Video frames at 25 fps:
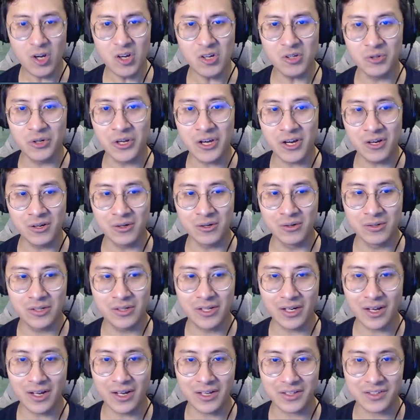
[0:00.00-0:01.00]
oh no!
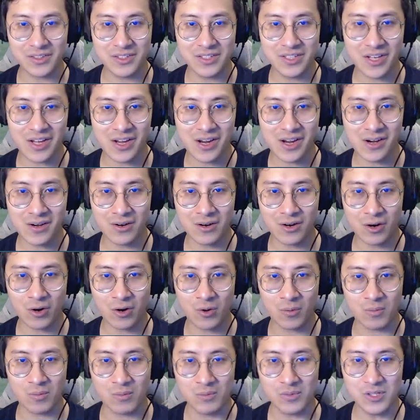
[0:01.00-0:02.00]
God
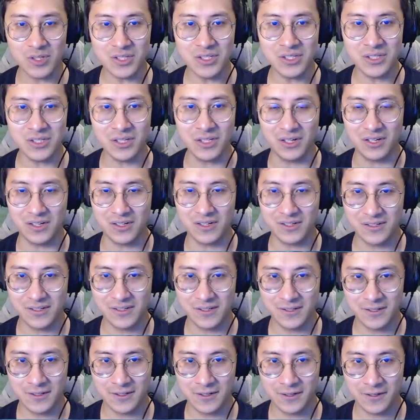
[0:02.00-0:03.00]
damn! Ugh!
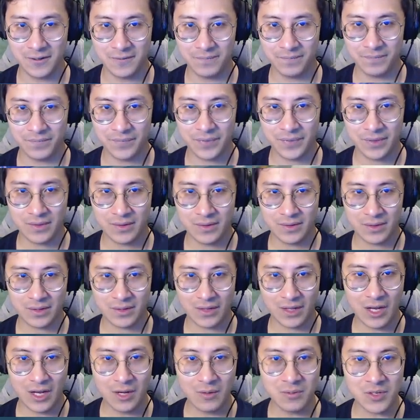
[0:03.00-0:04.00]

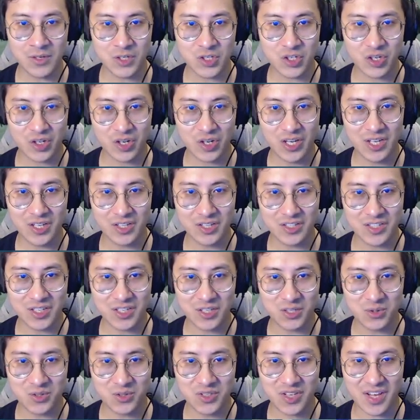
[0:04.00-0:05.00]
How much hits
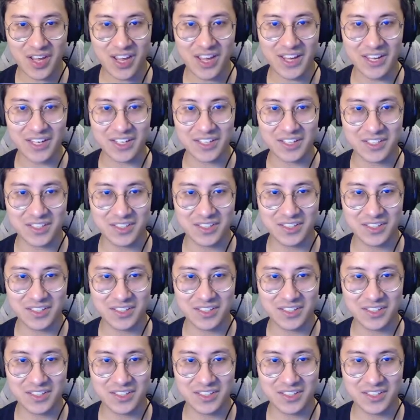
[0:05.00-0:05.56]
can you take?